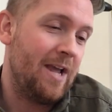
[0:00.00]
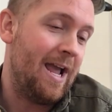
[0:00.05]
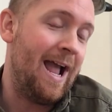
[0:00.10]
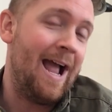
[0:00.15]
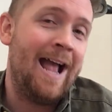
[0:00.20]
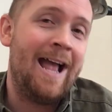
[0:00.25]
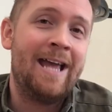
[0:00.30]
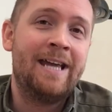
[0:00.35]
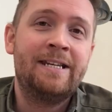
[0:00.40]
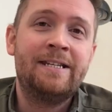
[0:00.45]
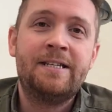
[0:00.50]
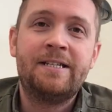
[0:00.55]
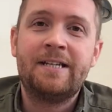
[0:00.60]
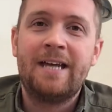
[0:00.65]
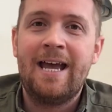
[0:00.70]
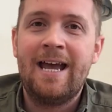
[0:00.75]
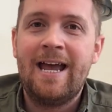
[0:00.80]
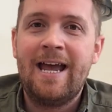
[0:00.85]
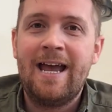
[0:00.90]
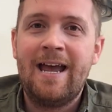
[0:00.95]
And
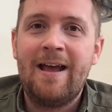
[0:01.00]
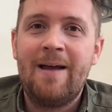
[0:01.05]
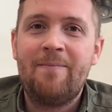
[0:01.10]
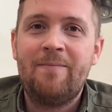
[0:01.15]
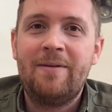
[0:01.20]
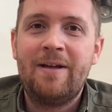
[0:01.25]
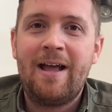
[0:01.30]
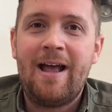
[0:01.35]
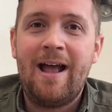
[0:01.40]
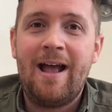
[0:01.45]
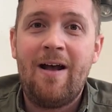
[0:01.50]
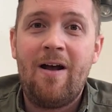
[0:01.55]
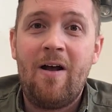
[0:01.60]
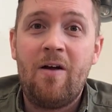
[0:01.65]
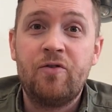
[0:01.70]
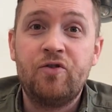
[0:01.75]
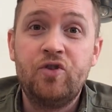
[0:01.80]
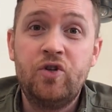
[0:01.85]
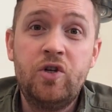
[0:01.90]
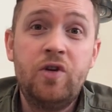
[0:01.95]

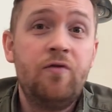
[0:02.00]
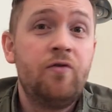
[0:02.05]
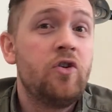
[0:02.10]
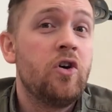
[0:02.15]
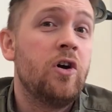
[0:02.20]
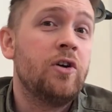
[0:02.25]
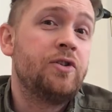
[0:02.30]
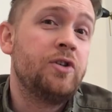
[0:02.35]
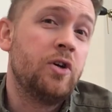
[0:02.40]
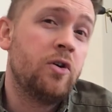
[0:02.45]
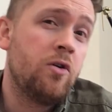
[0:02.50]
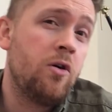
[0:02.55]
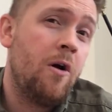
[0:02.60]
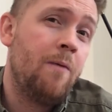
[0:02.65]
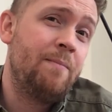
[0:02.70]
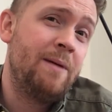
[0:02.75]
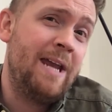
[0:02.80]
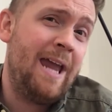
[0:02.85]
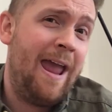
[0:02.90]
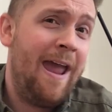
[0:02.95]
you've got to
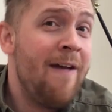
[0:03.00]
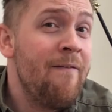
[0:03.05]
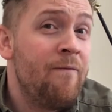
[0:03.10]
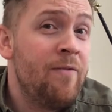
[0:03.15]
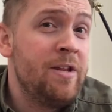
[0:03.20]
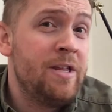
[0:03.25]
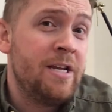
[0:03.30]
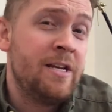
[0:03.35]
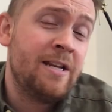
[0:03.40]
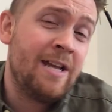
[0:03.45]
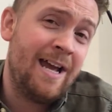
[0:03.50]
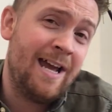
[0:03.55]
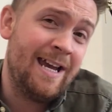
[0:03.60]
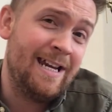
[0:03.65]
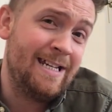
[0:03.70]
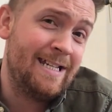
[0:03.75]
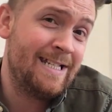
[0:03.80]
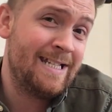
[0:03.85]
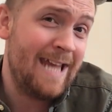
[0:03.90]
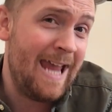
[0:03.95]
copy everything that
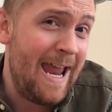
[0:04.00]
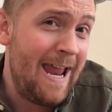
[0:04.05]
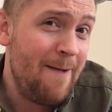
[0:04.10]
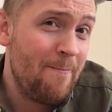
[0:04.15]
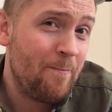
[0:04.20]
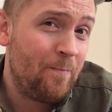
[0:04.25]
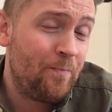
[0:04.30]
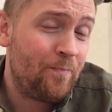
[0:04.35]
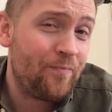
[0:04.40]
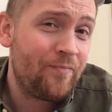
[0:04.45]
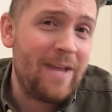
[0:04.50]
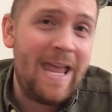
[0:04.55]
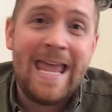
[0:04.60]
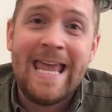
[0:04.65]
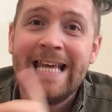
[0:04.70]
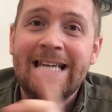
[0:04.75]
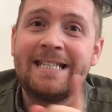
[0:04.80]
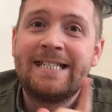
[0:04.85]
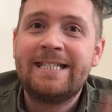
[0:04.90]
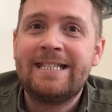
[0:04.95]
I say,
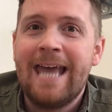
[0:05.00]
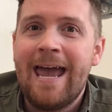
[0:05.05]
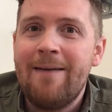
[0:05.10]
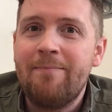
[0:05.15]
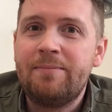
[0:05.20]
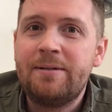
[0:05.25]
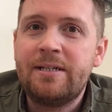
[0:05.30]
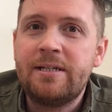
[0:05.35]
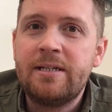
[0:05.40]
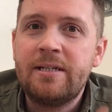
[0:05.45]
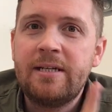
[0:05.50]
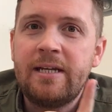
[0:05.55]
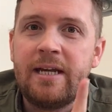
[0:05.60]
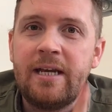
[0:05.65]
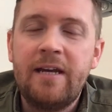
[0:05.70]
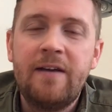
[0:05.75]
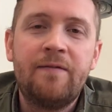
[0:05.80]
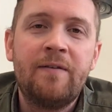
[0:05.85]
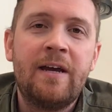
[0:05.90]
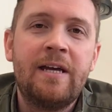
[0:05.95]
except
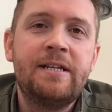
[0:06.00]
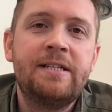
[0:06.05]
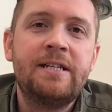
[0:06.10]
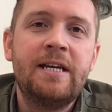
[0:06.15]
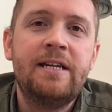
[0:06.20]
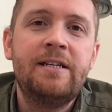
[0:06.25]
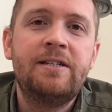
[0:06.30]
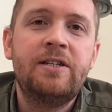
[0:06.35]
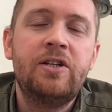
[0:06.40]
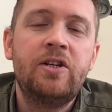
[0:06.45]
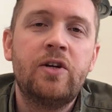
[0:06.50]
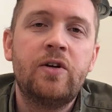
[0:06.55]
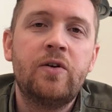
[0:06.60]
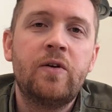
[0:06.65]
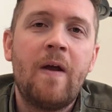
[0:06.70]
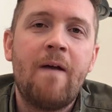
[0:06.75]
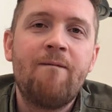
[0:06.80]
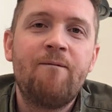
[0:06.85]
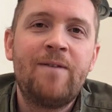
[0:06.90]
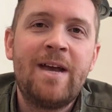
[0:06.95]
if I say to you,
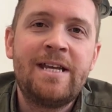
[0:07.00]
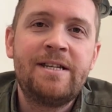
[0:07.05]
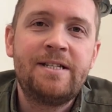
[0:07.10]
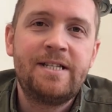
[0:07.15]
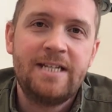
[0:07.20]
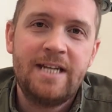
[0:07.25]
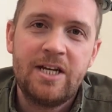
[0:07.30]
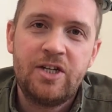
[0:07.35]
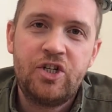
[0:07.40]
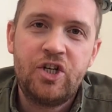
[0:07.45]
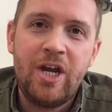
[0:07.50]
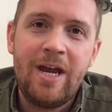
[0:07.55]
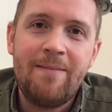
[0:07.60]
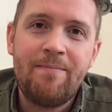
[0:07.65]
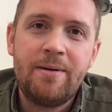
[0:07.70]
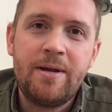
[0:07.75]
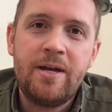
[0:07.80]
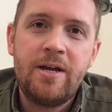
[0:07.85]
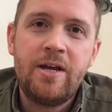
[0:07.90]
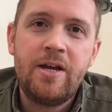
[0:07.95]
fancy a
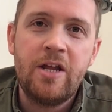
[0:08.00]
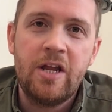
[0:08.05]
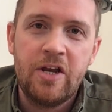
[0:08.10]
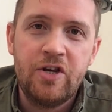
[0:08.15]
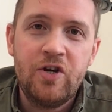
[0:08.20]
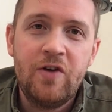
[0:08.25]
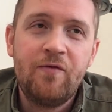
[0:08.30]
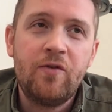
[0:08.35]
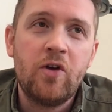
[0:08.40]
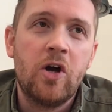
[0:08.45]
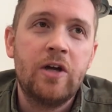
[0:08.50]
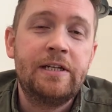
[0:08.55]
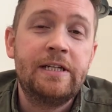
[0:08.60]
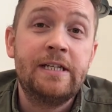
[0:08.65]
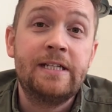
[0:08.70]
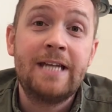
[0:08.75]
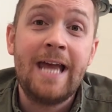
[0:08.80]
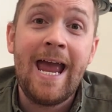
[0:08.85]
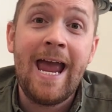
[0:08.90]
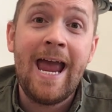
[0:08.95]
chip, then you've got
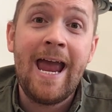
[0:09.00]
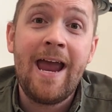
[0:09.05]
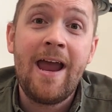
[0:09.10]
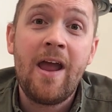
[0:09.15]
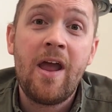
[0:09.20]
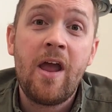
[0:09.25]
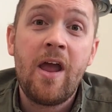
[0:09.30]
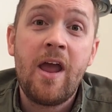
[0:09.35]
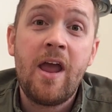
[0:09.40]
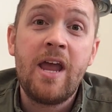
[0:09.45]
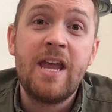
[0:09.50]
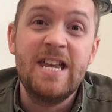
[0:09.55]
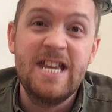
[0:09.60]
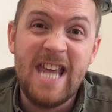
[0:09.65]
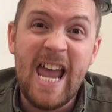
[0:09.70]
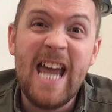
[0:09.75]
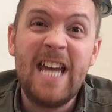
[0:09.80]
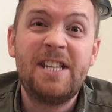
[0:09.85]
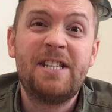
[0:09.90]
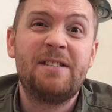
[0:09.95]
to say,
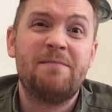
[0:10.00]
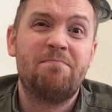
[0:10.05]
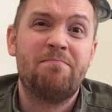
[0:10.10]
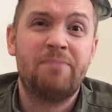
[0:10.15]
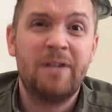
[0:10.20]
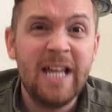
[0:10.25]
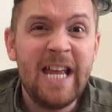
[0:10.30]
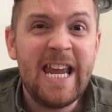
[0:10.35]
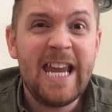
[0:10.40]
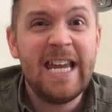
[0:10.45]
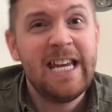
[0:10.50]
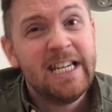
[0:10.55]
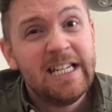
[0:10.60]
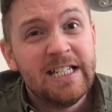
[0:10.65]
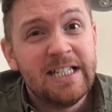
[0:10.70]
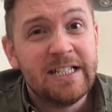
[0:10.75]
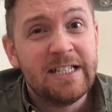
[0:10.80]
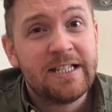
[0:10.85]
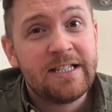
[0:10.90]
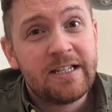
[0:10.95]
yes,
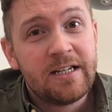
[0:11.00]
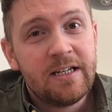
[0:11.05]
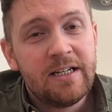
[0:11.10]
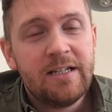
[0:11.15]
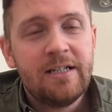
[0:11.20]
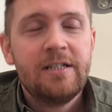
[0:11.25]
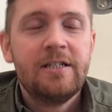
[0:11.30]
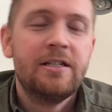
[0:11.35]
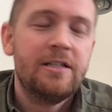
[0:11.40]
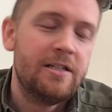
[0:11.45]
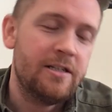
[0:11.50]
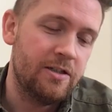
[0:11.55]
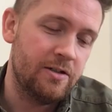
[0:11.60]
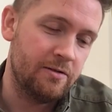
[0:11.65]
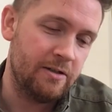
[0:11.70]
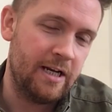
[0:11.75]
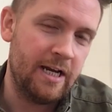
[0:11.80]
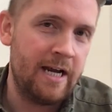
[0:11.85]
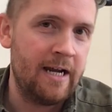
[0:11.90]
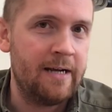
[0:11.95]
please.
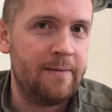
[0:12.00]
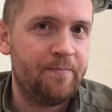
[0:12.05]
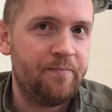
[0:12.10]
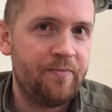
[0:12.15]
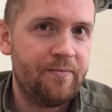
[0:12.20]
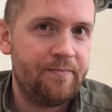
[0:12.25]
Okay.